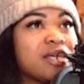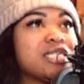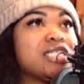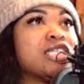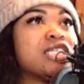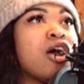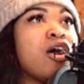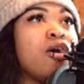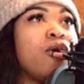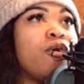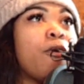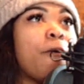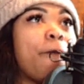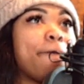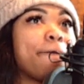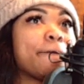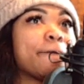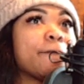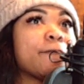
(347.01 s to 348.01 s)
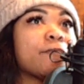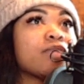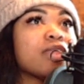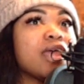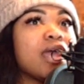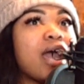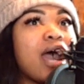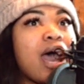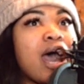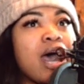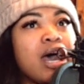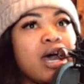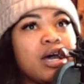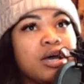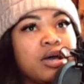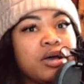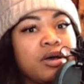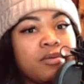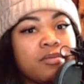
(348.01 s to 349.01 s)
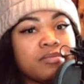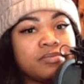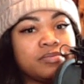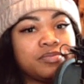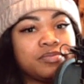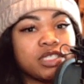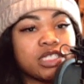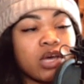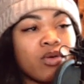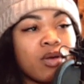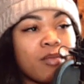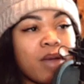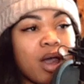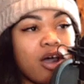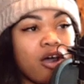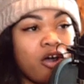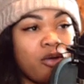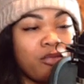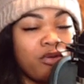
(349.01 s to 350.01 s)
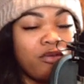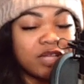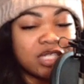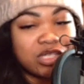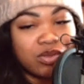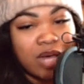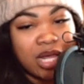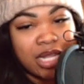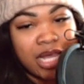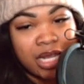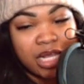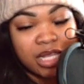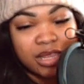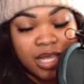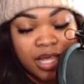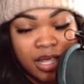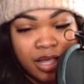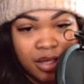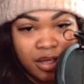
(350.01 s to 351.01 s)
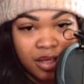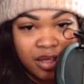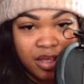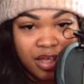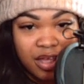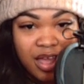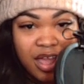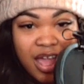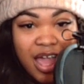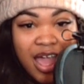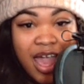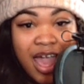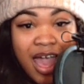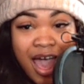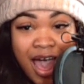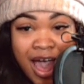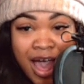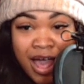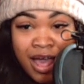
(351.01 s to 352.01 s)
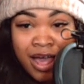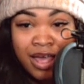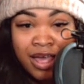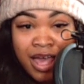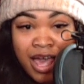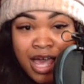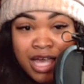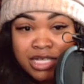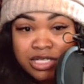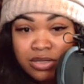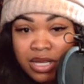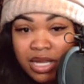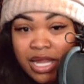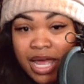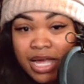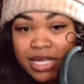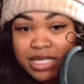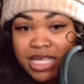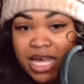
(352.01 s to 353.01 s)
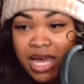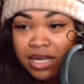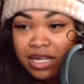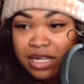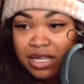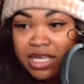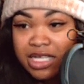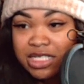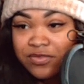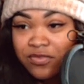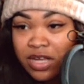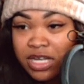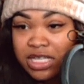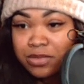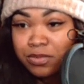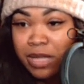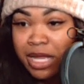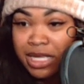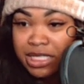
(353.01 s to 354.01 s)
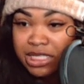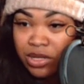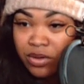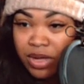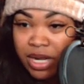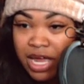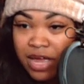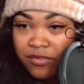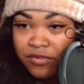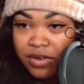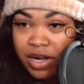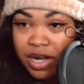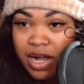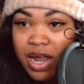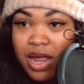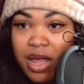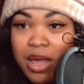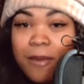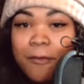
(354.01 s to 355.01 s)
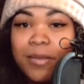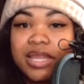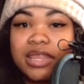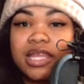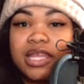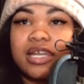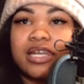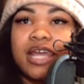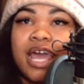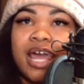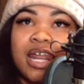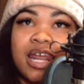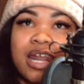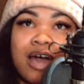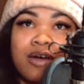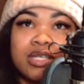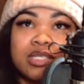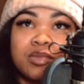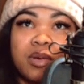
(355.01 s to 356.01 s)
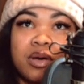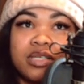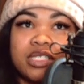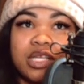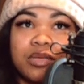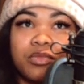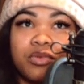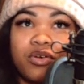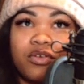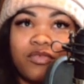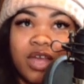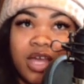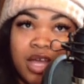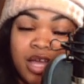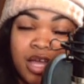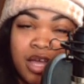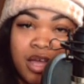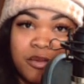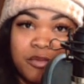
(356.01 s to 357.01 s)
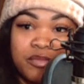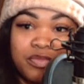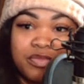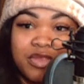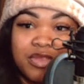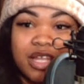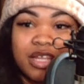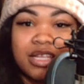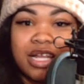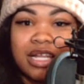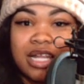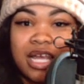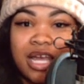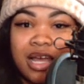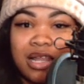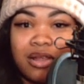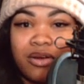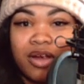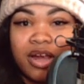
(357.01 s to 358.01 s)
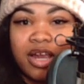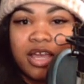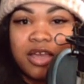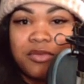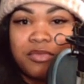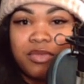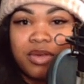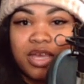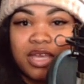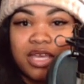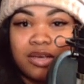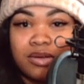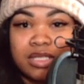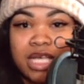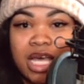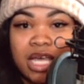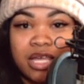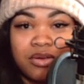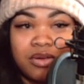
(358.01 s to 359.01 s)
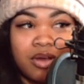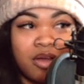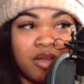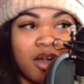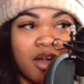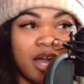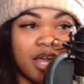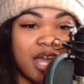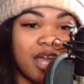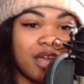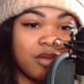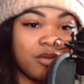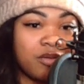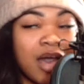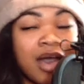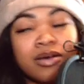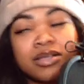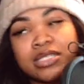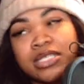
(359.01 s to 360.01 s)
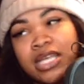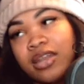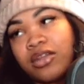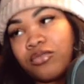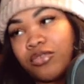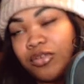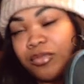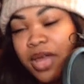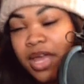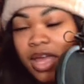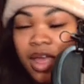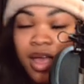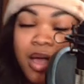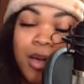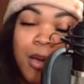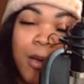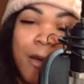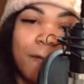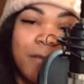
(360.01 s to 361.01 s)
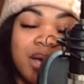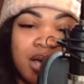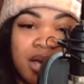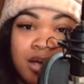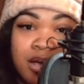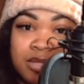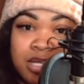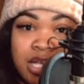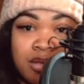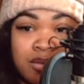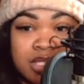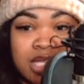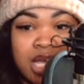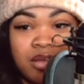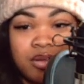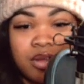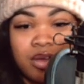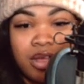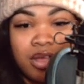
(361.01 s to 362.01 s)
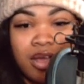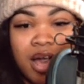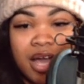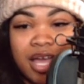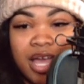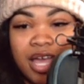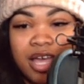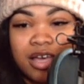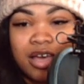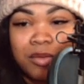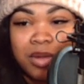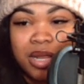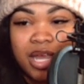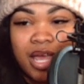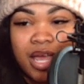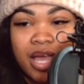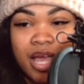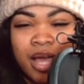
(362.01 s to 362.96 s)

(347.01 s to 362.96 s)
So, I um. So with my whole moving to Atlanta thing. Mm. I actually like signed a lease for this place or whatever, mm. but the day that I was supposed to move in, the landlord hit me. He was like, you know, y'all can't. I was getting a roommate, okay. but um, he was like, you know, y'all can't come today.